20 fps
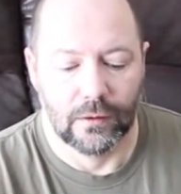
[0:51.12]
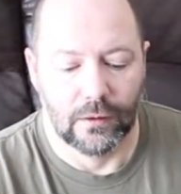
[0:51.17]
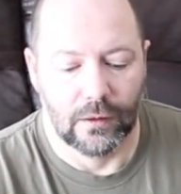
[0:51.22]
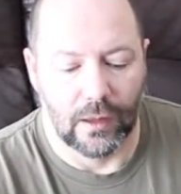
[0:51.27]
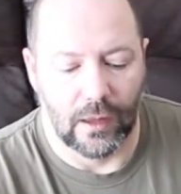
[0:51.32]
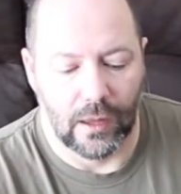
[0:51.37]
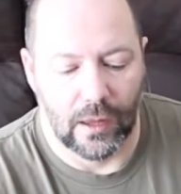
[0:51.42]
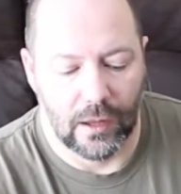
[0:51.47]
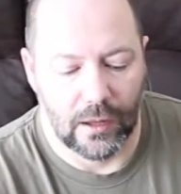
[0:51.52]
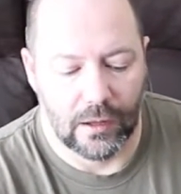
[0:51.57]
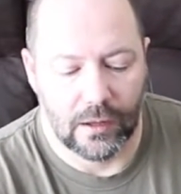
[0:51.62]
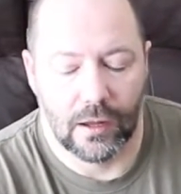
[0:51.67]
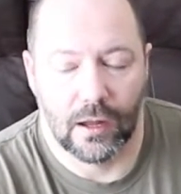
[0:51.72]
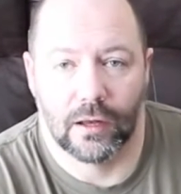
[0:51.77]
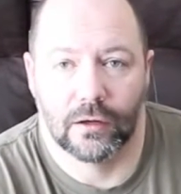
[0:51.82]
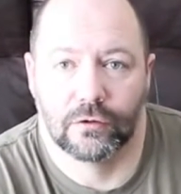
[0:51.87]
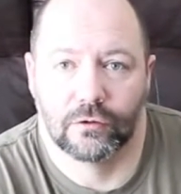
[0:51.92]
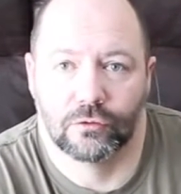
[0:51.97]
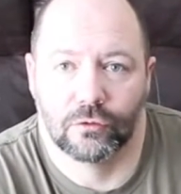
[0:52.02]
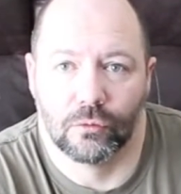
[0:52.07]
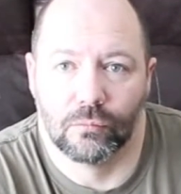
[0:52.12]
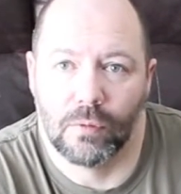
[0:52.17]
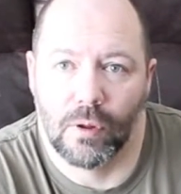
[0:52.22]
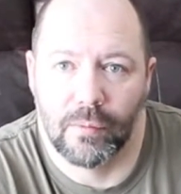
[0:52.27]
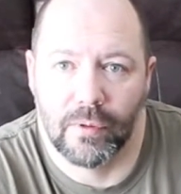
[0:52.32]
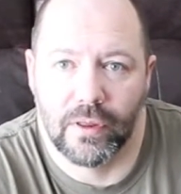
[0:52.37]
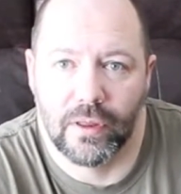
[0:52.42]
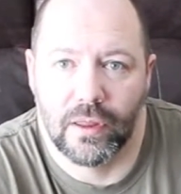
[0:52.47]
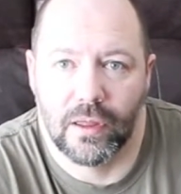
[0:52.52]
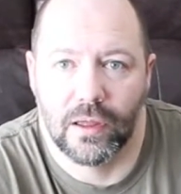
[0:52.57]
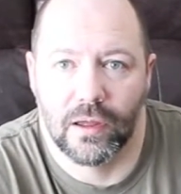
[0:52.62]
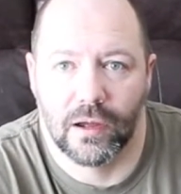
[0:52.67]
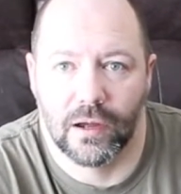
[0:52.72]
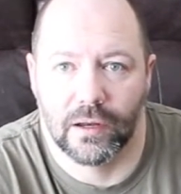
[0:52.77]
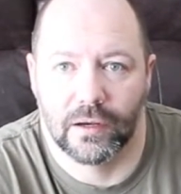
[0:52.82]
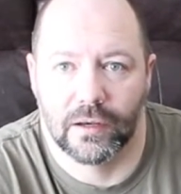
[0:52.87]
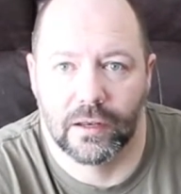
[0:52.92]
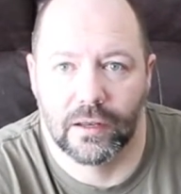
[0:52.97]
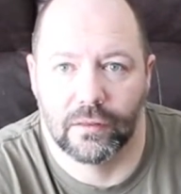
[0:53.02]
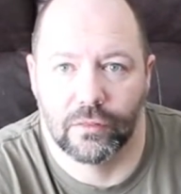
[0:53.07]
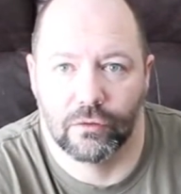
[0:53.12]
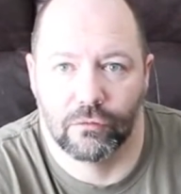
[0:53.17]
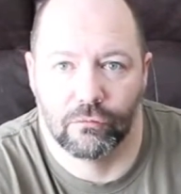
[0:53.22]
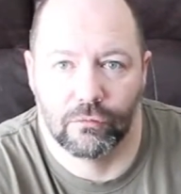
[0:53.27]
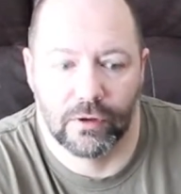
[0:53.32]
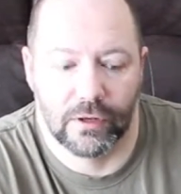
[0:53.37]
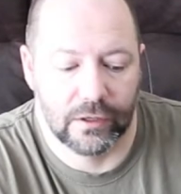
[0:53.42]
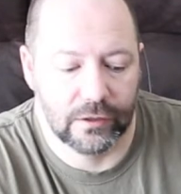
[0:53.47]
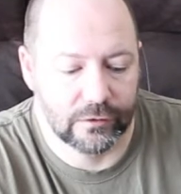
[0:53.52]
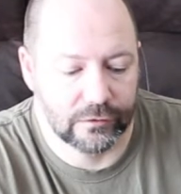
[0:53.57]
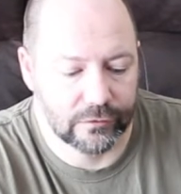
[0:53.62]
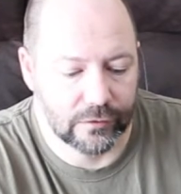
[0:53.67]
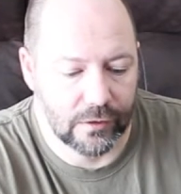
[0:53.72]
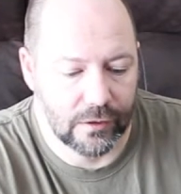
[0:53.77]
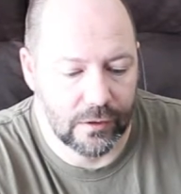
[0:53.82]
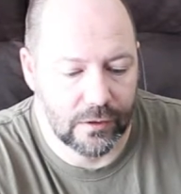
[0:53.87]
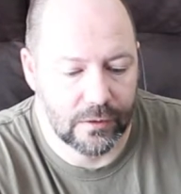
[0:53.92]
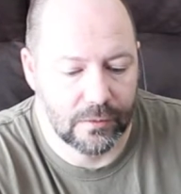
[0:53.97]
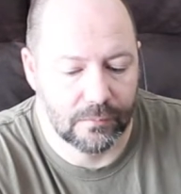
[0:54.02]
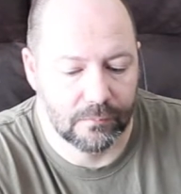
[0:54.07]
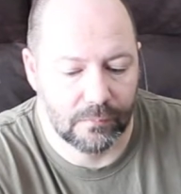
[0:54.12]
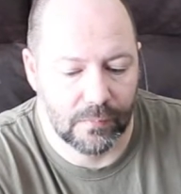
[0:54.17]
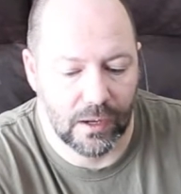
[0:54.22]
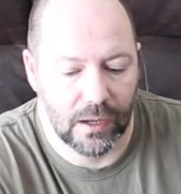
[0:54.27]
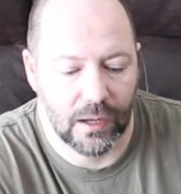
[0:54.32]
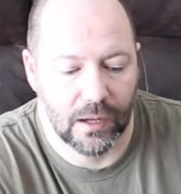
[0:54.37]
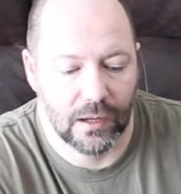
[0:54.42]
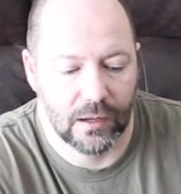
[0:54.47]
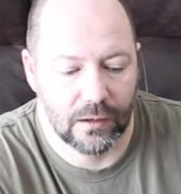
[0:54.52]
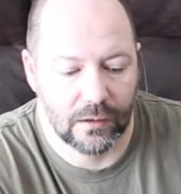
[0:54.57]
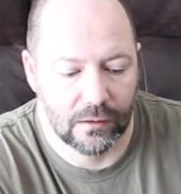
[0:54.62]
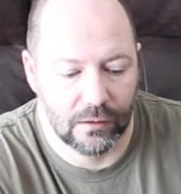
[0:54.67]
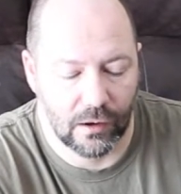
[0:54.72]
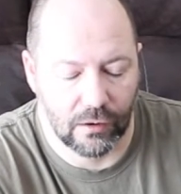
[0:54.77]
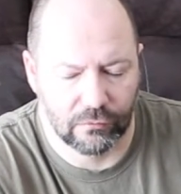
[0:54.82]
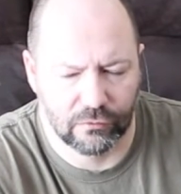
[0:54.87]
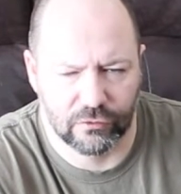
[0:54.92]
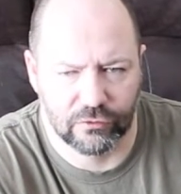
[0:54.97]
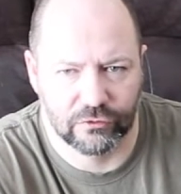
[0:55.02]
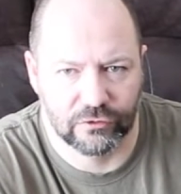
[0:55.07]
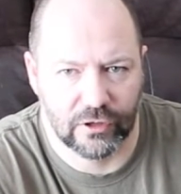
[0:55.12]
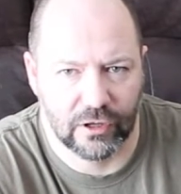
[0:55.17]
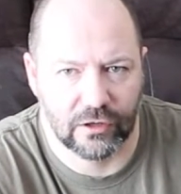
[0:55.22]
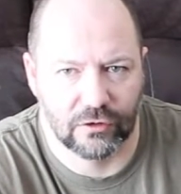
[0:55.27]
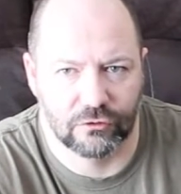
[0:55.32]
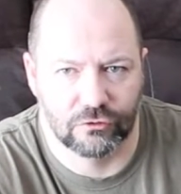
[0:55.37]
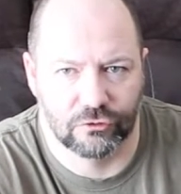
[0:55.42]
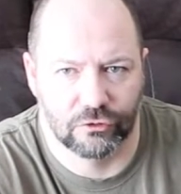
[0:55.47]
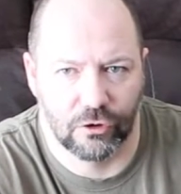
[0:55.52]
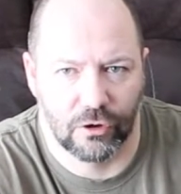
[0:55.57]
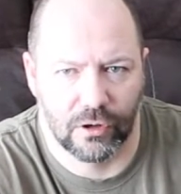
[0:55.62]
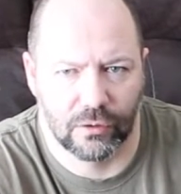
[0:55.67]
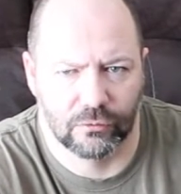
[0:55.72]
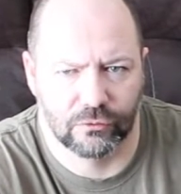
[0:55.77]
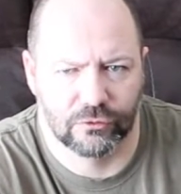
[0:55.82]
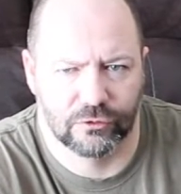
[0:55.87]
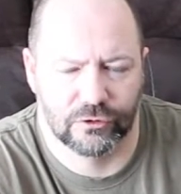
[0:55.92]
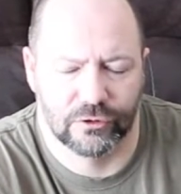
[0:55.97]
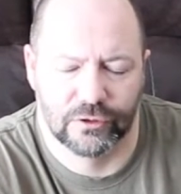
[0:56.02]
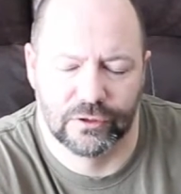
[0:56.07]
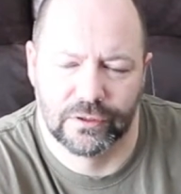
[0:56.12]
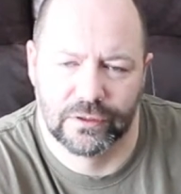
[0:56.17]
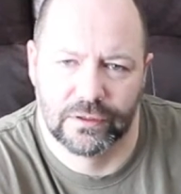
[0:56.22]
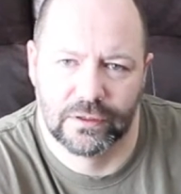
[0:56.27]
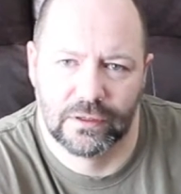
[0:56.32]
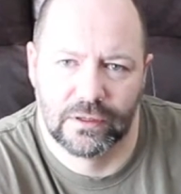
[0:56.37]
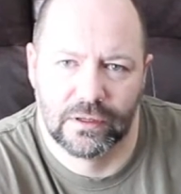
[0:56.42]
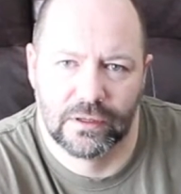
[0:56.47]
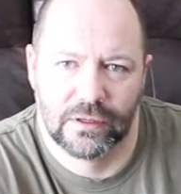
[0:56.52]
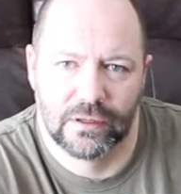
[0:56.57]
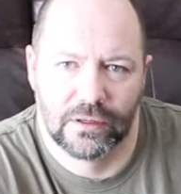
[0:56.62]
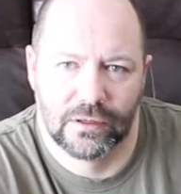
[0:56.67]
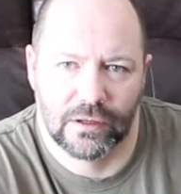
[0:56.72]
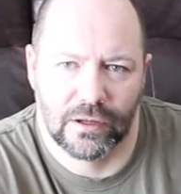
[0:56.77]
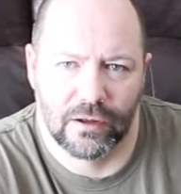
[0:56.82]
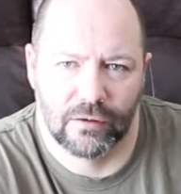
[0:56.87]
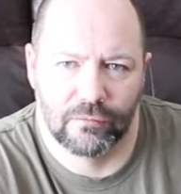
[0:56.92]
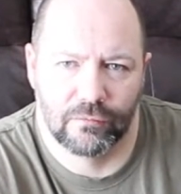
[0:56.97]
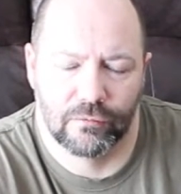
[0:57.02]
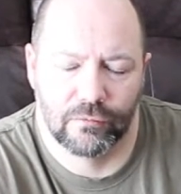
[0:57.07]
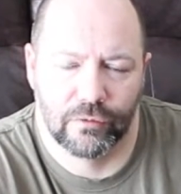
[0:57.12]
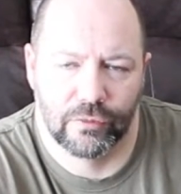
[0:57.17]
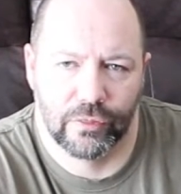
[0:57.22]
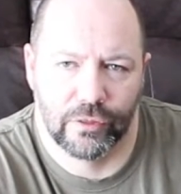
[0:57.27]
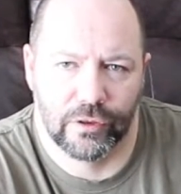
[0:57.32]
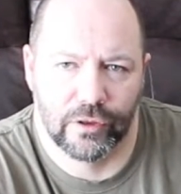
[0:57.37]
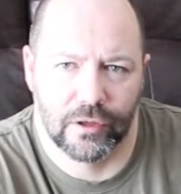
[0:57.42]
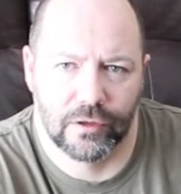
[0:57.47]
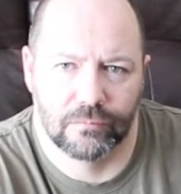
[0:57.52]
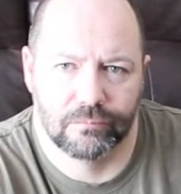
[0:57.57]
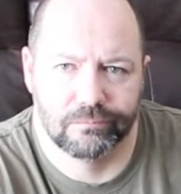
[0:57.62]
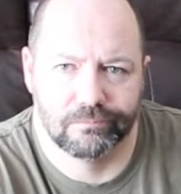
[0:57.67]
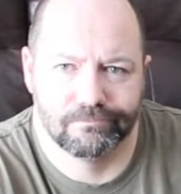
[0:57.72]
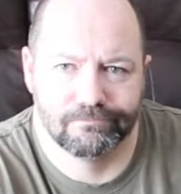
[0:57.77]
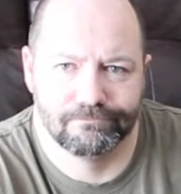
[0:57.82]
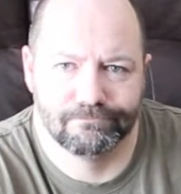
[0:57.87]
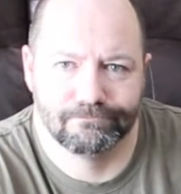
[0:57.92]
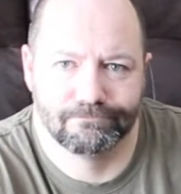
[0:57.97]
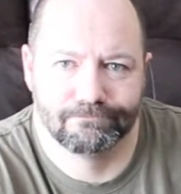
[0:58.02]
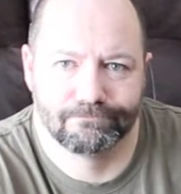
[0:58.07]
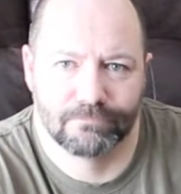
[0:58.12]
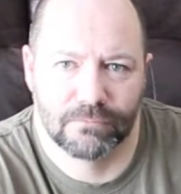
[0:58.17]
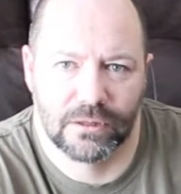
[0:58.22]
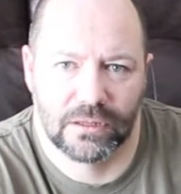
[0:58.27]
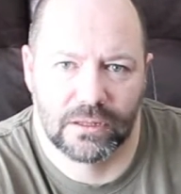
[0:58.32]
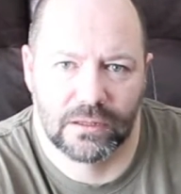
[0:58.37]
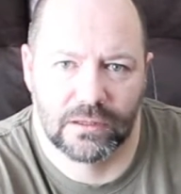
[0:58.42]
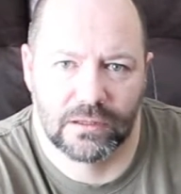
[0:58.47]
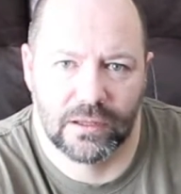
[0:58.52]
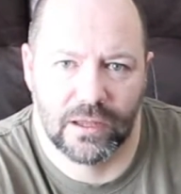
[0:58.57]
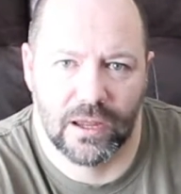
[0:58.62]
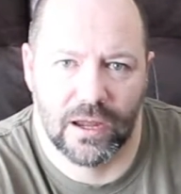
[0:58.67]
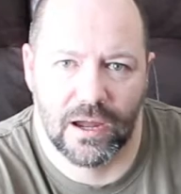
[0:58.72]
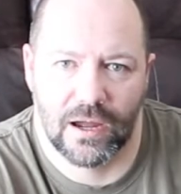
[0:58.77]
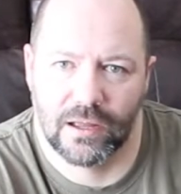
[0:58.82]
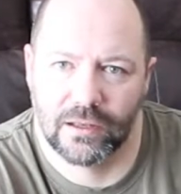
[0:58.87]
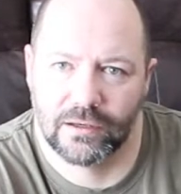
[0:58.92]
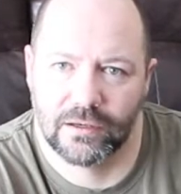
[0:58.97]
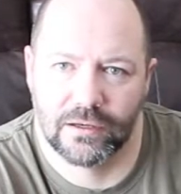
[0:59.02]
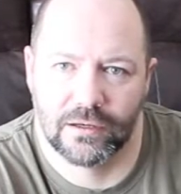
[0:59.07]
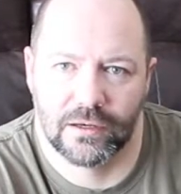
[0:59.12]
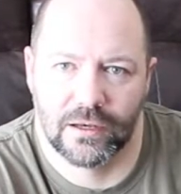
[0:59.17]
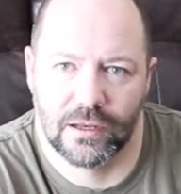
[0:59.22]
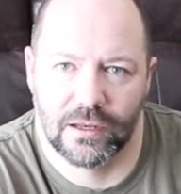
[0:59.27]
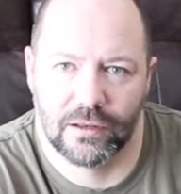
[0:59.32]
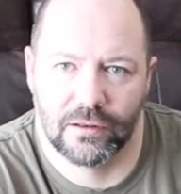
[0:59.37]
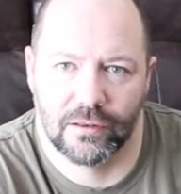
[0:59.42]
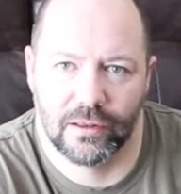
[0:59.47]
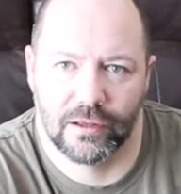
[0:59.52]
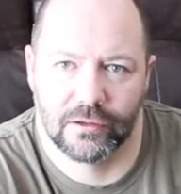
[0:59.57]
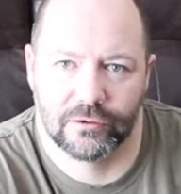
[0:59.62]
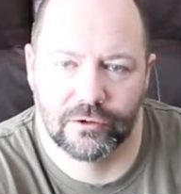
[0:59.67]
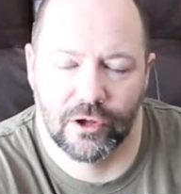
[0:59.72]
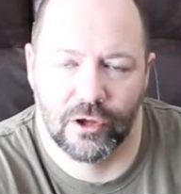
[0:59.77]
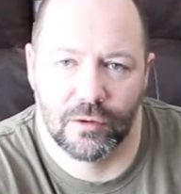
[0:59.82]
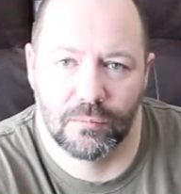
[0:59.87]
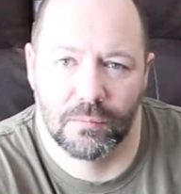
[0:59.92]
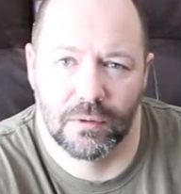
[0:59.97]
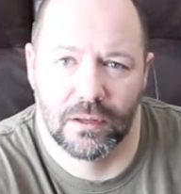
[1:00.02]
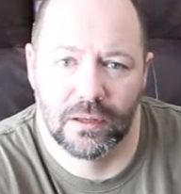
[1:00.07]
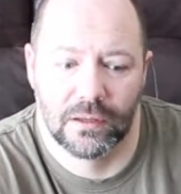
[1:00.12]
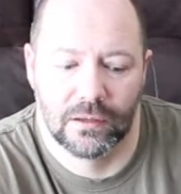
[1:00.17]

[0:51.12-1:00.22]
I just thought maybe I'd hit the release. After the second shot, I was kind of thinking, yeah, I didn't hit it that time.